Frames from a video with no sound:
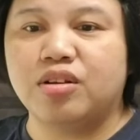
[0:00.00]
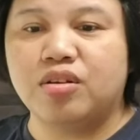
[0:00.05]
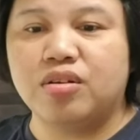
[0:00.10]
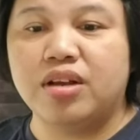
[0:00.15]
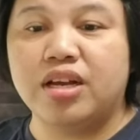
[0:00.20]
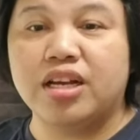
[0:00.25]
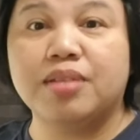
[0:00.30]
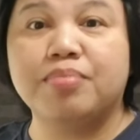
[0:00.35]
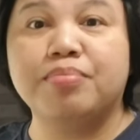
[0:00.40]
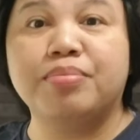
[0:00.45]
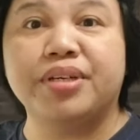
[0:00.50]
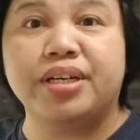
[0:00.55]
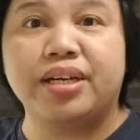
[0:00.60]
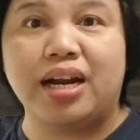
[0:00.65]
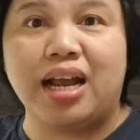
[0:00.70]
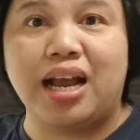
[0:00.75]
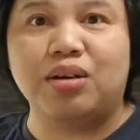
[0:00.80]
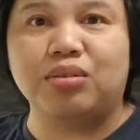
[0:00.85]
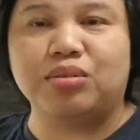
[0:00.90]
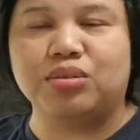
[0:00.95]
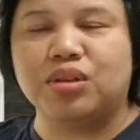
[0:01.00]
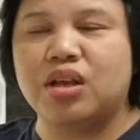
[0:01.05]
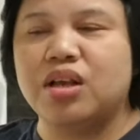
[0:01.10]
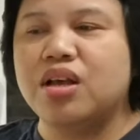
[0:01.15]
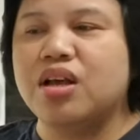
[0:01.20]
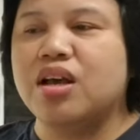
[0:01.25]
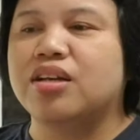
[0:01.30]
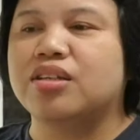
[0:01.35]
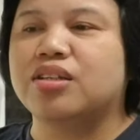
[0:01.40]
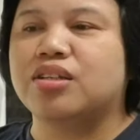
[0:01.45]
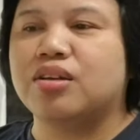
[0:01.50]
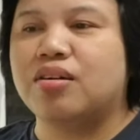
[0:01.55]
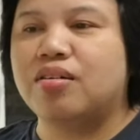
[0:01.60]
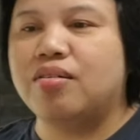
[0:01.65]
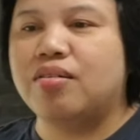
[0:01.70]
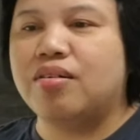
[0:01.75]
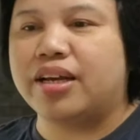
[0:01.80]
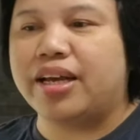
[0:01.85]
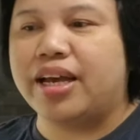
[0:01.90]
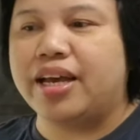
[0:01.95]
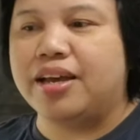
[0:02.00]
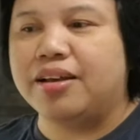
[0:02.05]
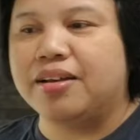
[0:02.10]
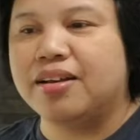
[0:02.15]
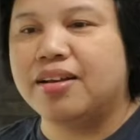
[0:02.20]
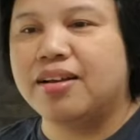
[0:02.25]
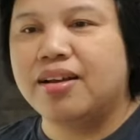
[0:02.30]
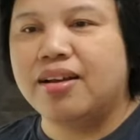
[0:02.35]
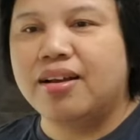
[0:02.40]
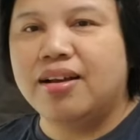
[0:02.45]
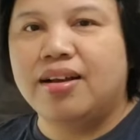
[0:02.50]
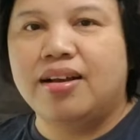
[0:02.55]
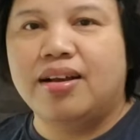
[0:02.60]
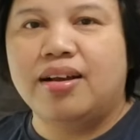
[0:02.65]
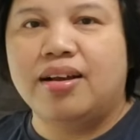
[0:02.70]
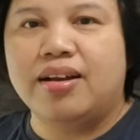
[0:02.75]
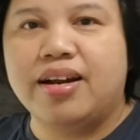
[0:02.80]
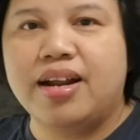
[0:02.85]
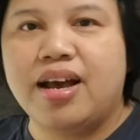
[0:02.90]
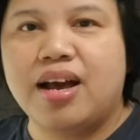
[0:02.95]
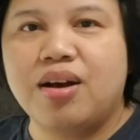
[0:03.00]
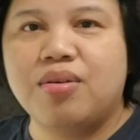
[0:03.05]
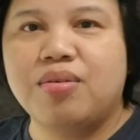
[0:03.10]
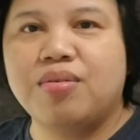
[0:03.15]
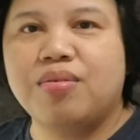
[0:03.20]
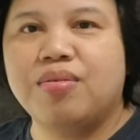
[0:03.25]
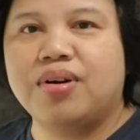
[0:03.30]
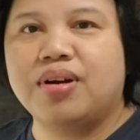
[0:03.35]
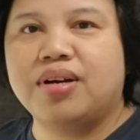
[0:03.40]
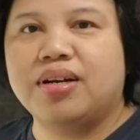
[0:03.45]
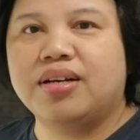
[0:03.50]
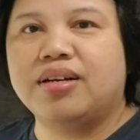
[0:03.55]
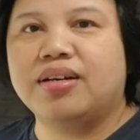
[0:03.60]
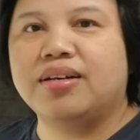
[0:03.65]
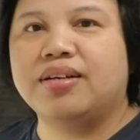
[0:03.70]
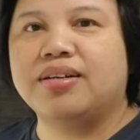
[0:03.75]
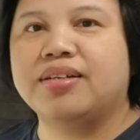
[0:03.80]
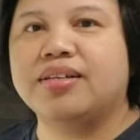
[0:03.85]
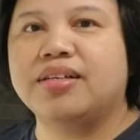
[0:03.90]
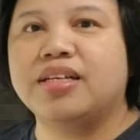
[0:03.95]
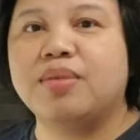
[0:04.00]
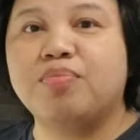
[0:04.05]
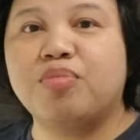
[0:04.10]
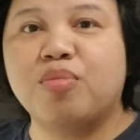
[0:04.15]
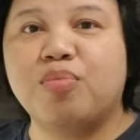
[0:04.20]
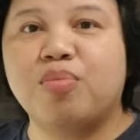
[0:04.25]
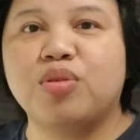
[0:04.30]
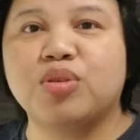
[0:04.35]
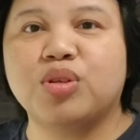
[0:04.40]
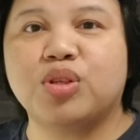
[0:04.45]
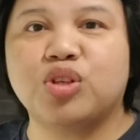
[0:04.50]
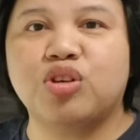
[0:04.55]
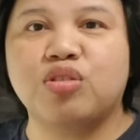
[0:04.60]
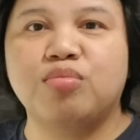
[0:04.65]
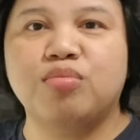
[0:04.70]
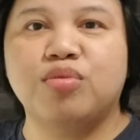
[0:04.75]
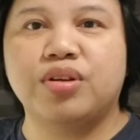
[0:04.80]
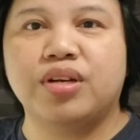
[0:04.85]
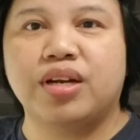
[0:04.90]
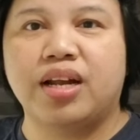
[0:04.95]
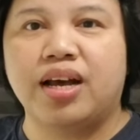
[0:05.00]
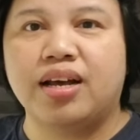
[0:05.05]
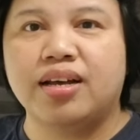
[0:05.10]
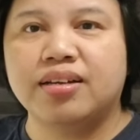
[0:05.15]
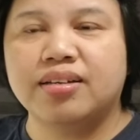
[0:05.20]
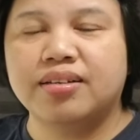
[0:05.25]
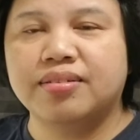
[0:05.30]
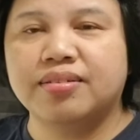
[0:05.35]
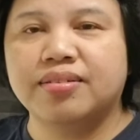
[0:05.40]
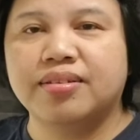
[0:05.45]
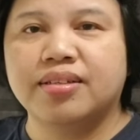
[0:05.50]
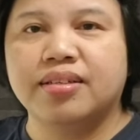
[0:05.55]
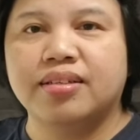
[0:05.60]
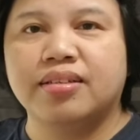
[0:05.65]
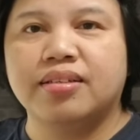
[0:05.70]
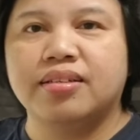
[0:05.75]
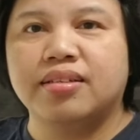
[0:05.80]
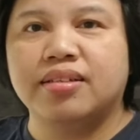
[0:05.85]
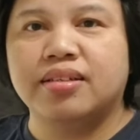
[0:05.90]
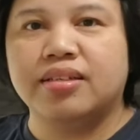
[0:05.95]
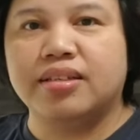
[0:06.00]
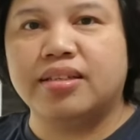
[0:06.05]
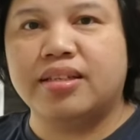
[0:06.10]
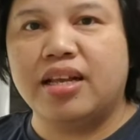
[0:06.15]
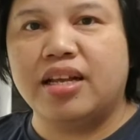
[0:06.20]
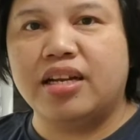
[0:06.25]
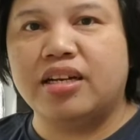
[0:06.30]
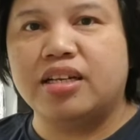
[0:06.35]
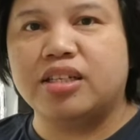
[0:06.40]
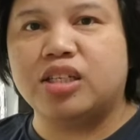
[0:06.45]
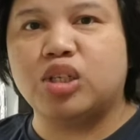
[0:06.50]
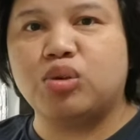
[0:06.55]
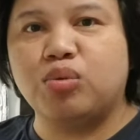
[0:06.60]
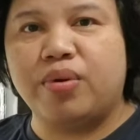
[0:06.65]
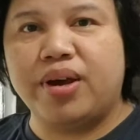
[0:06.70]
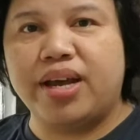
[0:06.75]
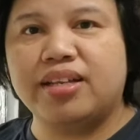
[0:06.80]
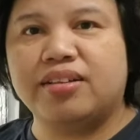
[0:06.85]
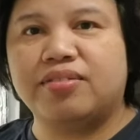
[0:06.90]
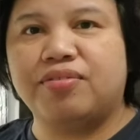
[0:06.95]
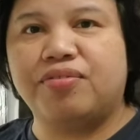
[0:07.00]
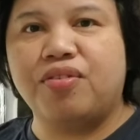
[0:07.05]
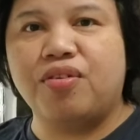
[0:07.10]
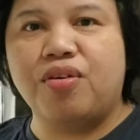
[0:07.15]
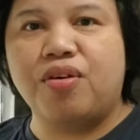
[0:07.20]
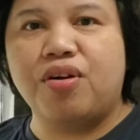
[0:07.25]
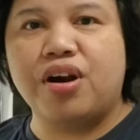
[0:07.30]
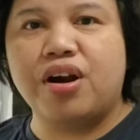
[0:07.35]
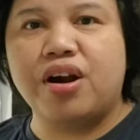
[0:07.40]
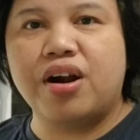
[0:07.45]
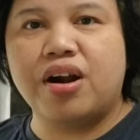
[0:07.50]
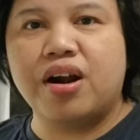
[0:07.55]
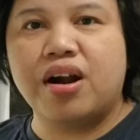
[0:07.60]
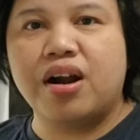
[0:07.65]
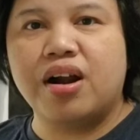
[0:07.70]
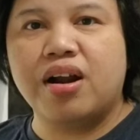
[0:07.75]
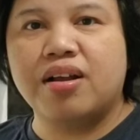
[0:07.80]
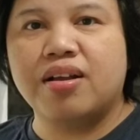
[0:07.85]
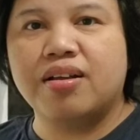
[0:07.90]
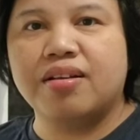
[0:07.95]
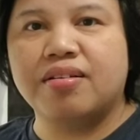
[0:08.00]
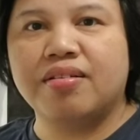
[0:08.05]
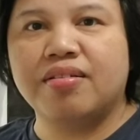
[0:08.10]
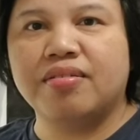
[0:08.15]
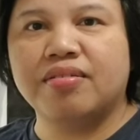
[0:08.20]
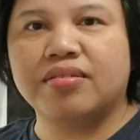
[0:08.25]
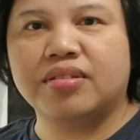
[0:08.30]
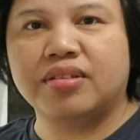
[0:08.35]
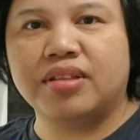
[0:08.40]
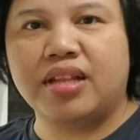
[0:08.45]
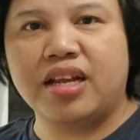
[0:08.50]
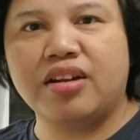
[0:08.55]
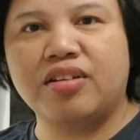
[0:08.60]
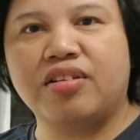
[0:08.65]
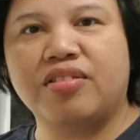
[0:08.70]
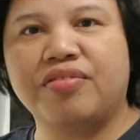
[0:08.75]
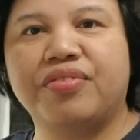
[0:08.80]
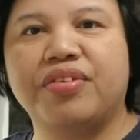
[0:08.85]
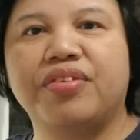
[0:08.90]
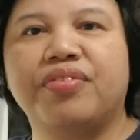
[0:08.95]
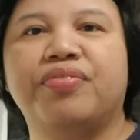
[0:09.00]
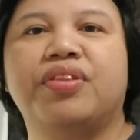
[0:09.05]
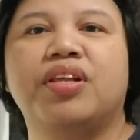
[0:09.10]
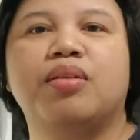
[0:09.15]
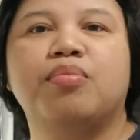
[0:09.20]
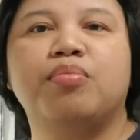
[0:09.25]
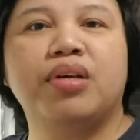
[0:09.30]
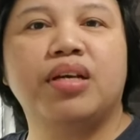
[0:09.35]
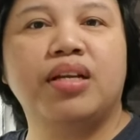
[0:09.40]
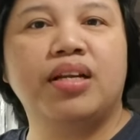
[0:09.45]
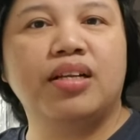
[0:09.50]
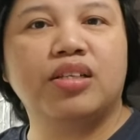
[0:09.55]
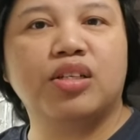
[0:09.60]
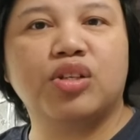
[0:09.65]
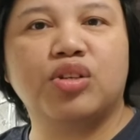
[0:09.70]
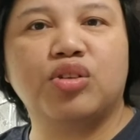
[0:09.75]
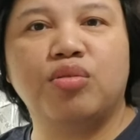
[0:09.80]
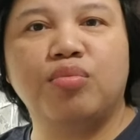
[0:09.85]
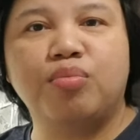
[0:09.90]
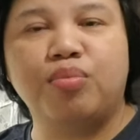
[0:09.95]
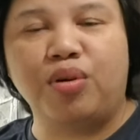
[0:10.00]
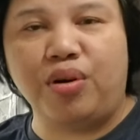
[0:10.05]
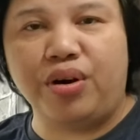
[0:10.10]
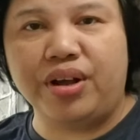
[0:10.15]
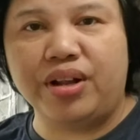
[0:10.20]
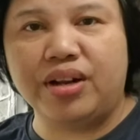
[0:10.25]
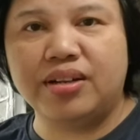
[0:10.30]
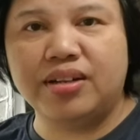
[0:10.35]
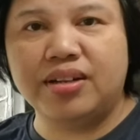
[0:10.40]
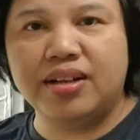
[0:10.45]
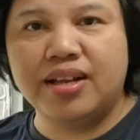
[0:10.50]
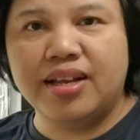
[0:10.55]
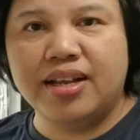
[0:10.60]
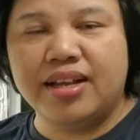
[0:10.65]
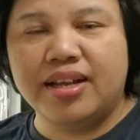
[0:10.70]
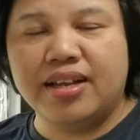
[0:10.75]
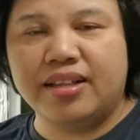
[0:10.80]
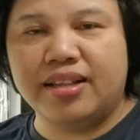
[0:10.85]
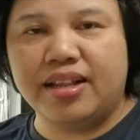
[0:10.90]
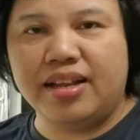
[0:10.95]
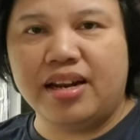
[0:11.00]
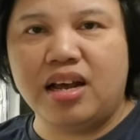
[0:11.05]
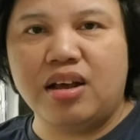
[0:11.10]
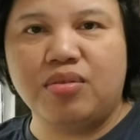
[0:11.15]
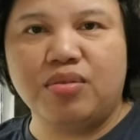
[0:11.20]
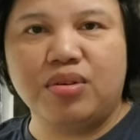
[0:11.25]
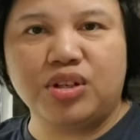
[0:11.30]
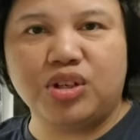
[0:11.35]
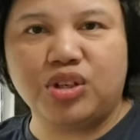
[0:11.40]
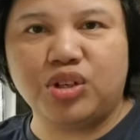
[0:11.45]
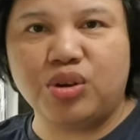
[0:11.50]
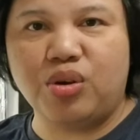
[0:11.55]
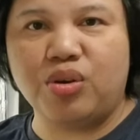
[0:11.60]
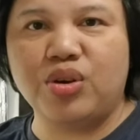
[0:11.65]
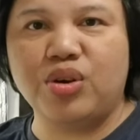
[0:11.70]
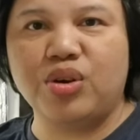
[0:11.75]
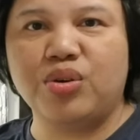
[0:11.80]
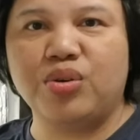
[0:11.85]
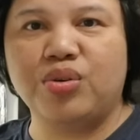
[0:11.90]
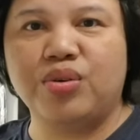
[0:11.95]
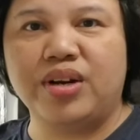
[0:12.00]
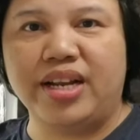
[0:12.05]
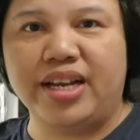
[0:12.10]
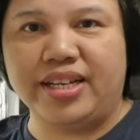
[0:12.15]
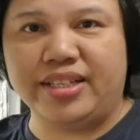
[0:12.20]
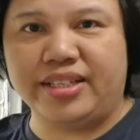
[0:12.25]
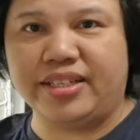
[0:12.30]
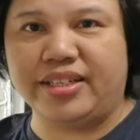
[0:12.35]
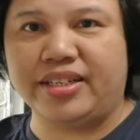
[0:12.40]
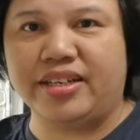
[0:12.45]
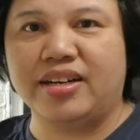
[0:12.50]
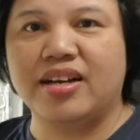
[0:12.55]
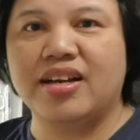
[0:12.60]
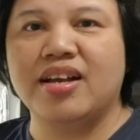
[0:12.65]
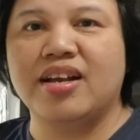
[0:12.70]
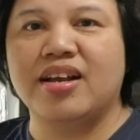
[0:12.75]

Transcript: gonna burn out. So okay, now ipopost ko muna, and then let's wait for 10 or 15 minutes to boil, then I will show you later.